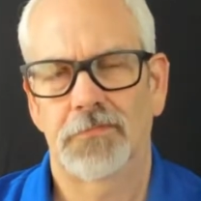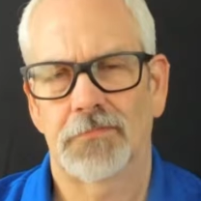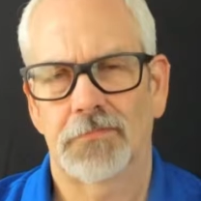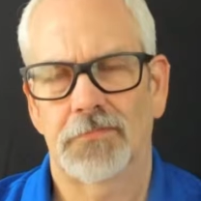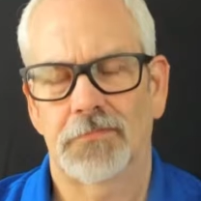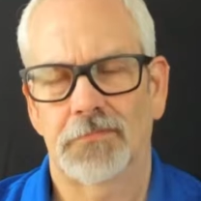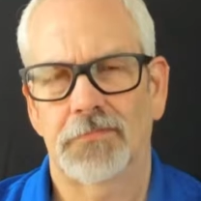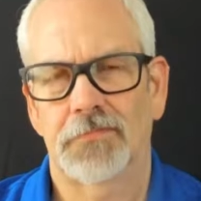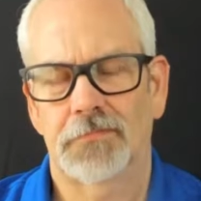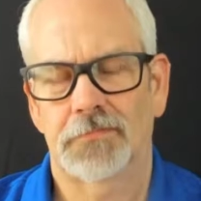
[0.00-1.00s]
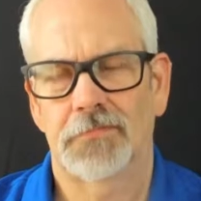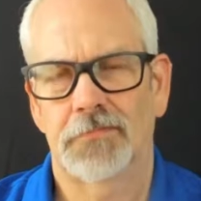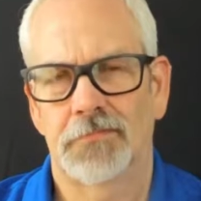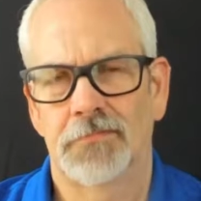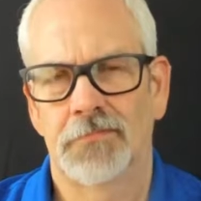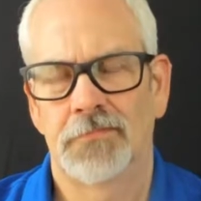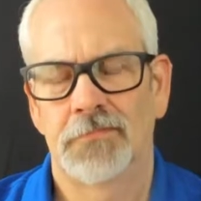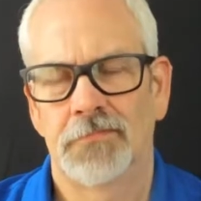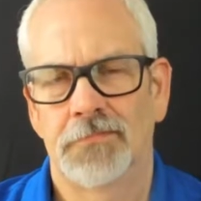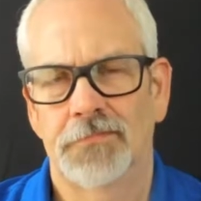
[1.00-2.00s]

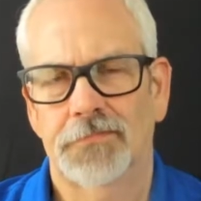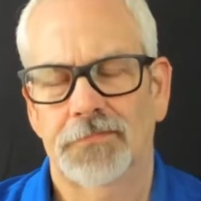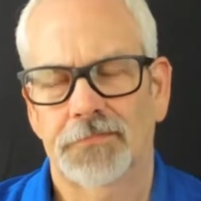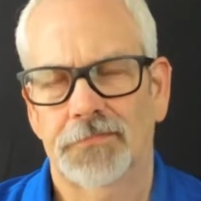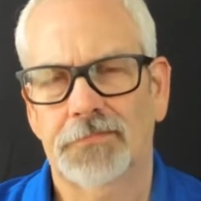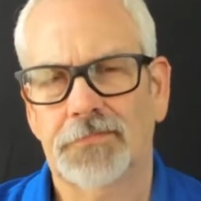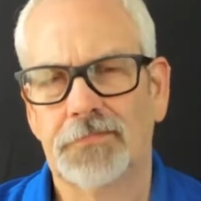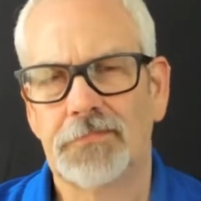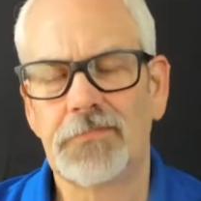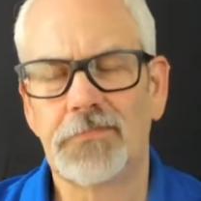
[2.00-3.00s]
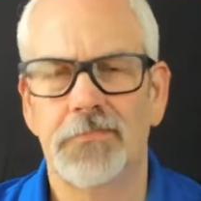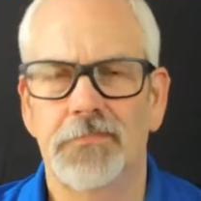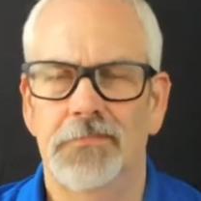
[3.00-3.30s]
This person isn't speaking.